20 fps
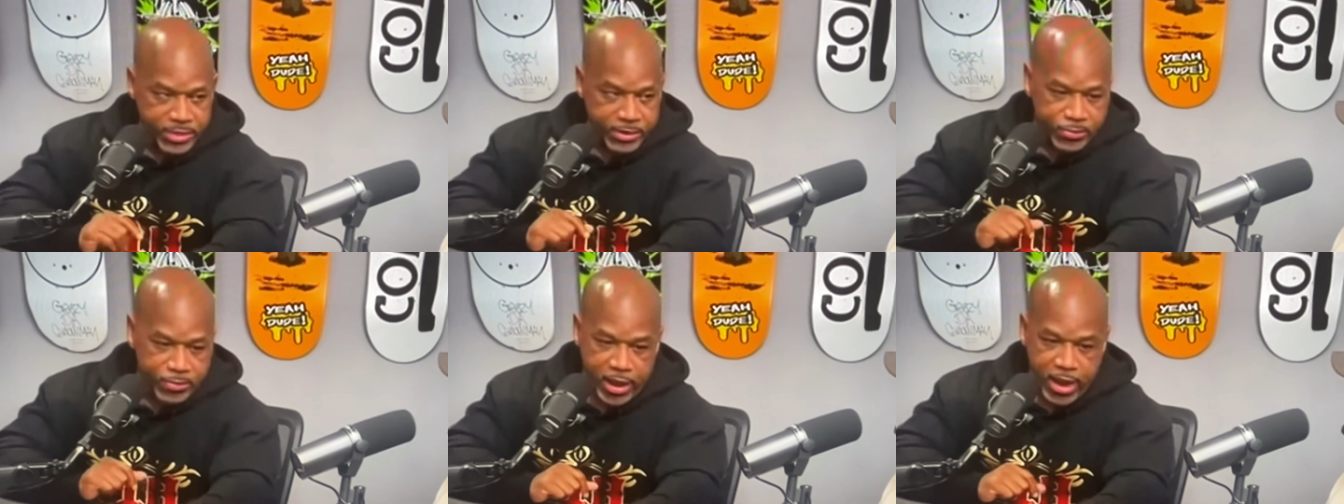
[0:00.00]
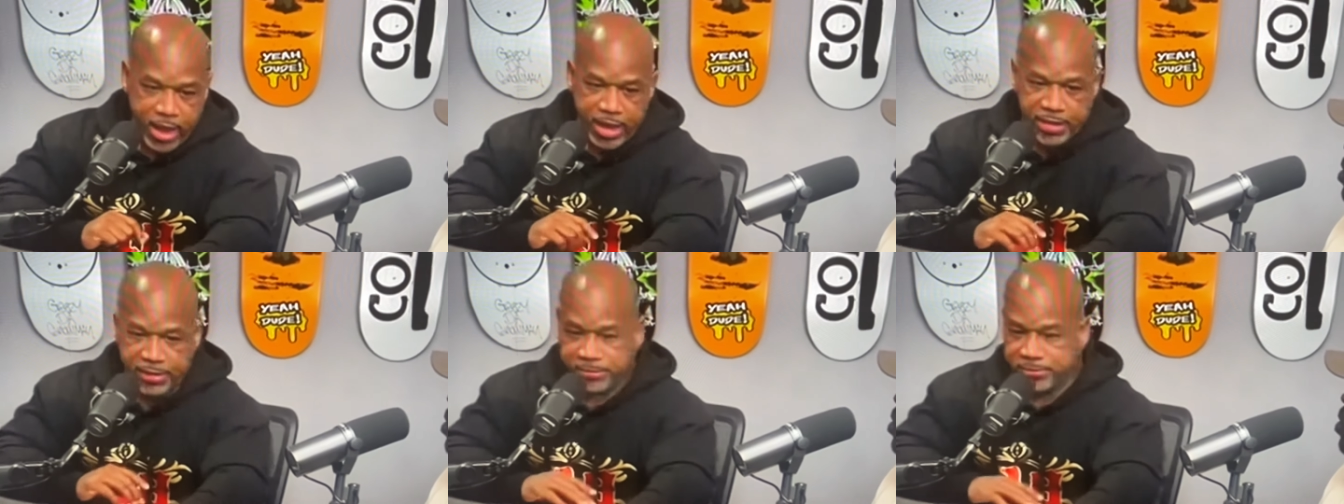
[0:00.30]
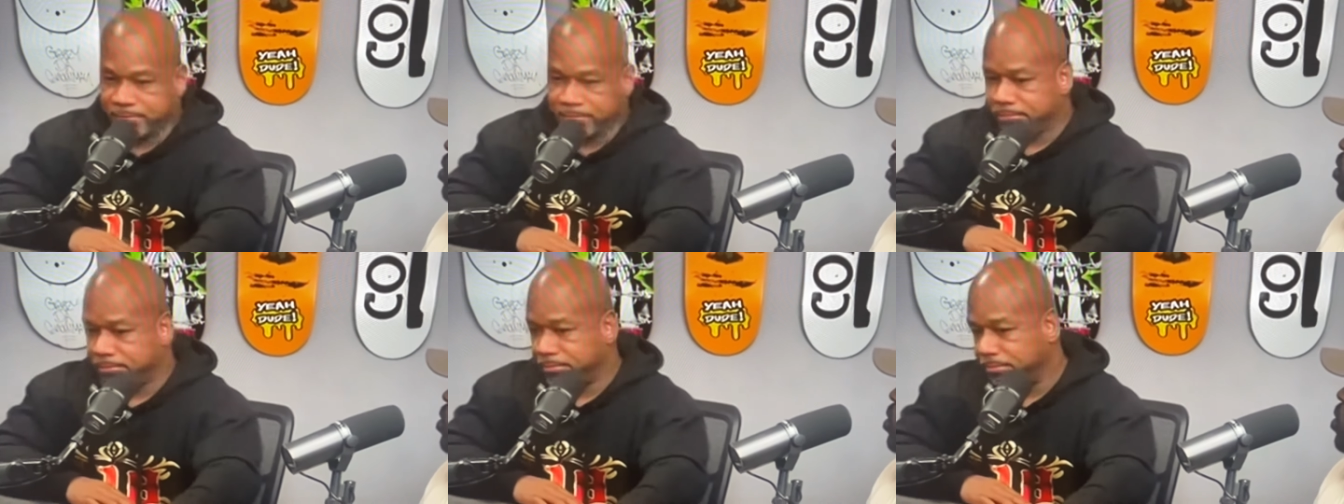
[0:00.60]
Wack,
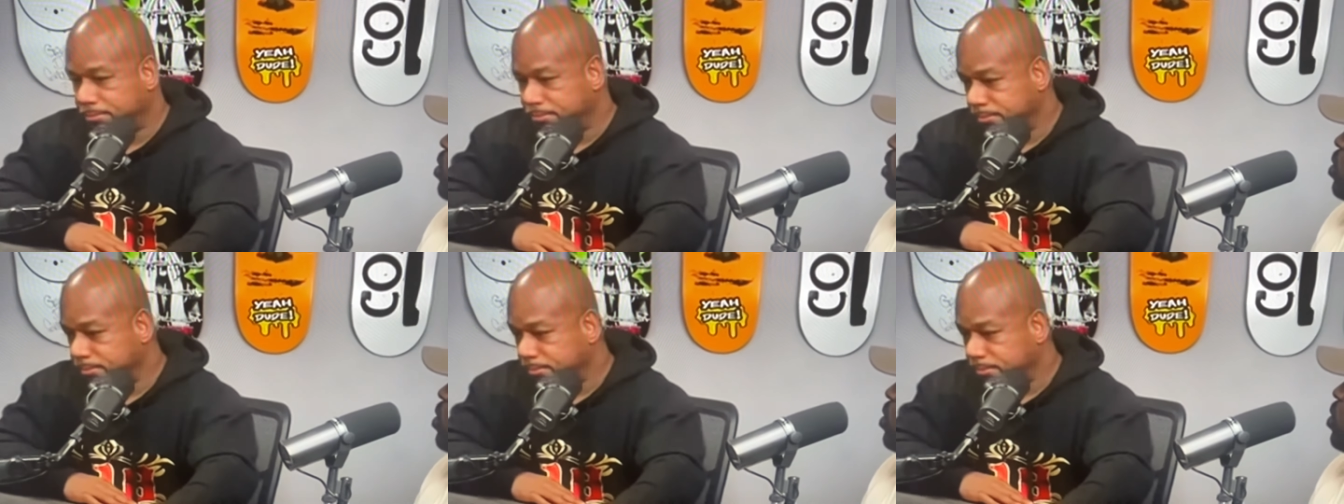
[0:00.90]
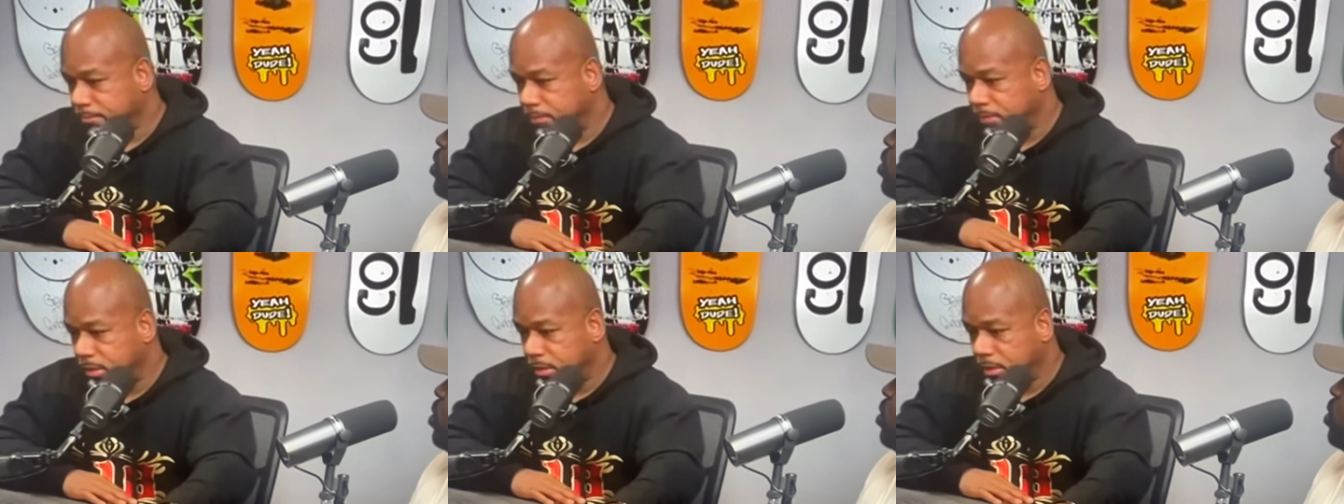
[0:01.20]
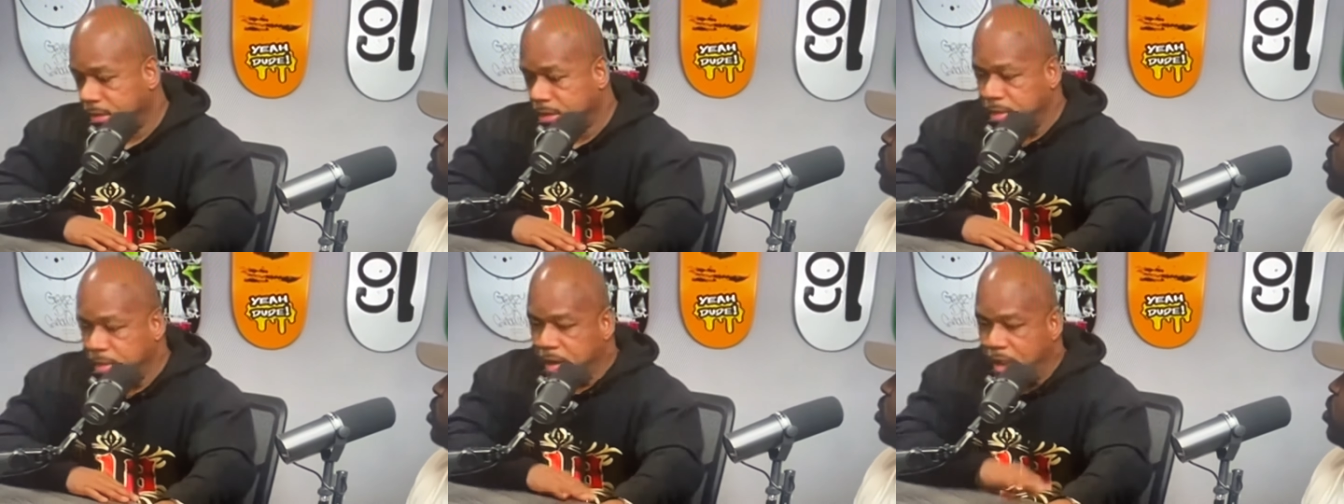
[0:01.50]

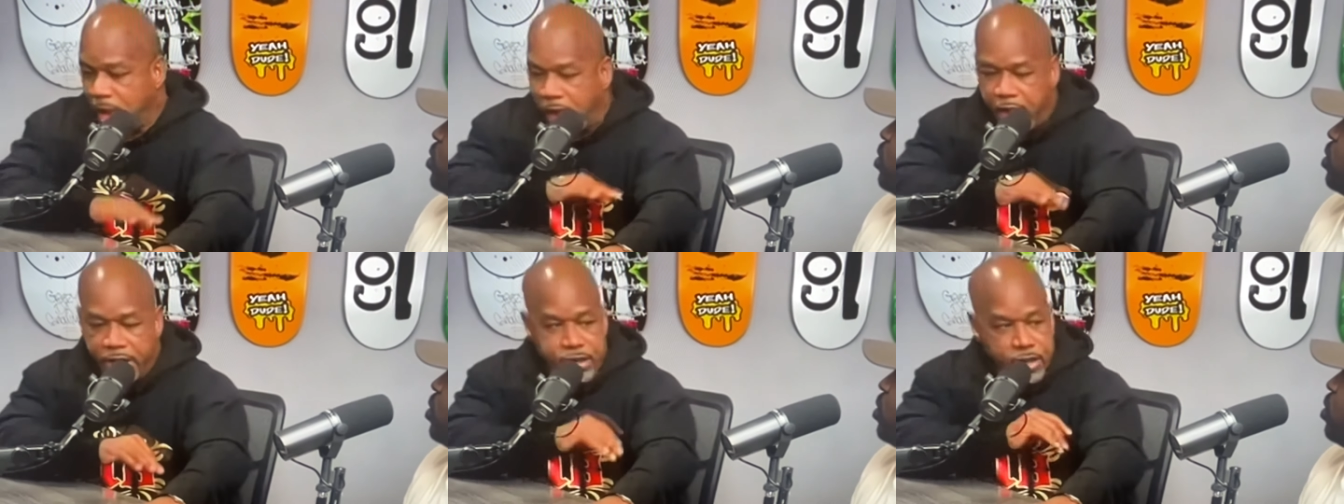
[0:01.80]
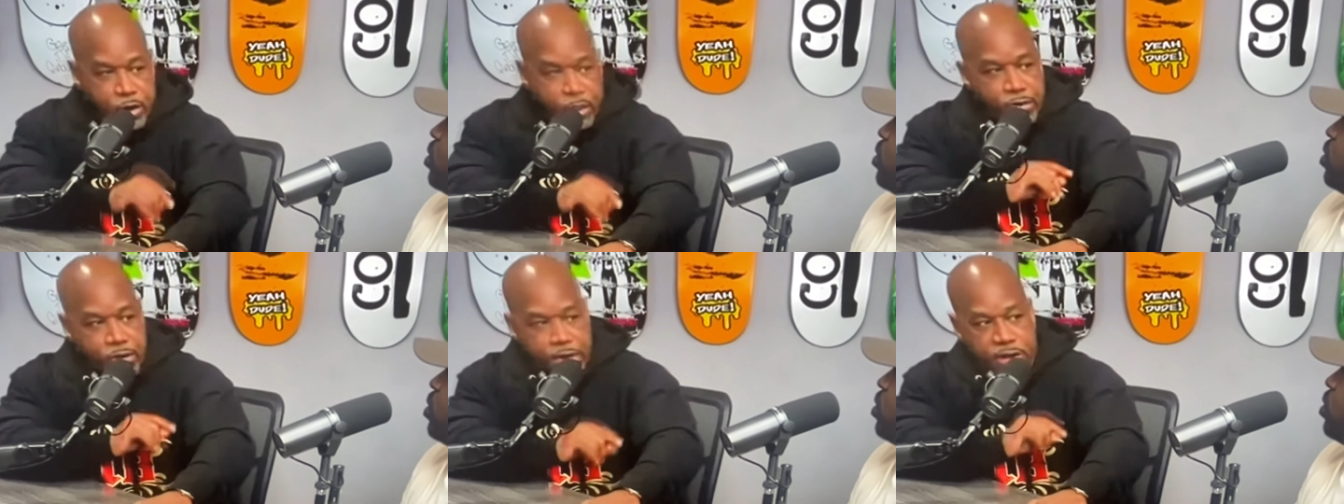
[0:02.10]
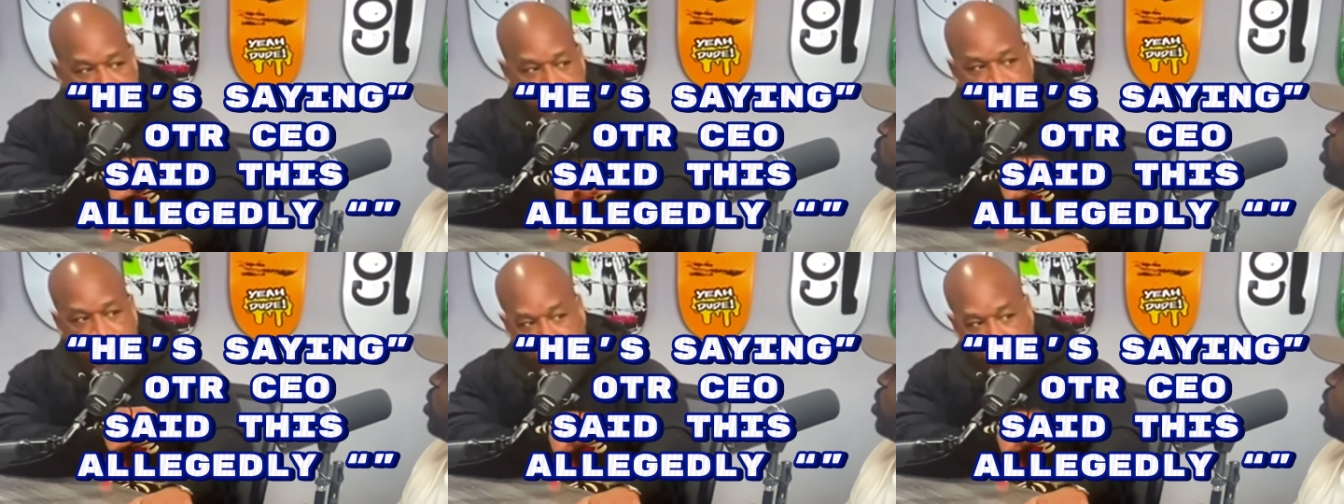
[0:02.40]
I know you're
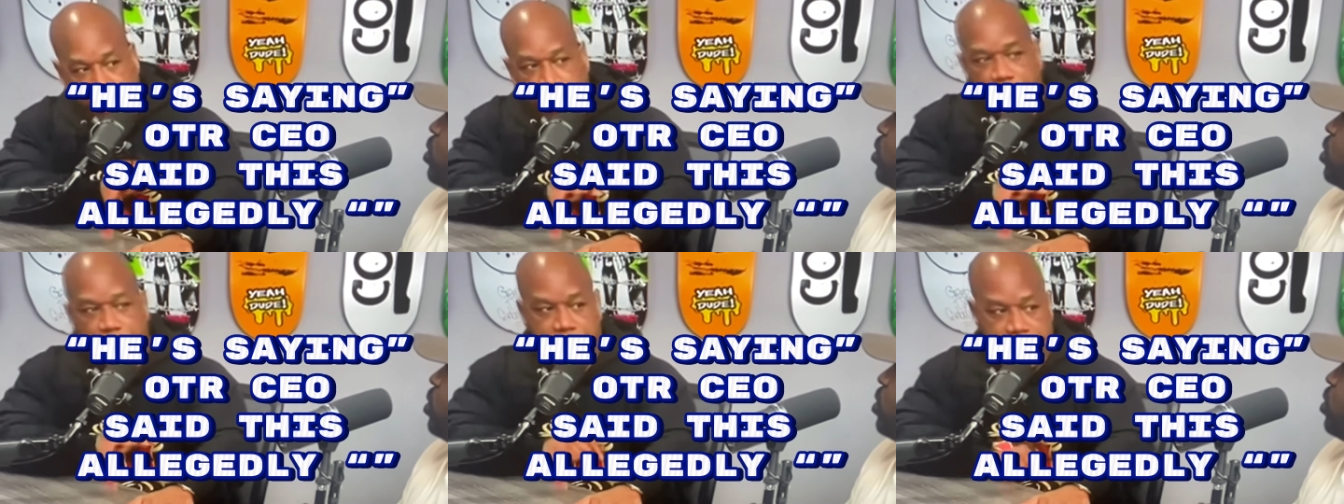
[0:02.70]
not trolling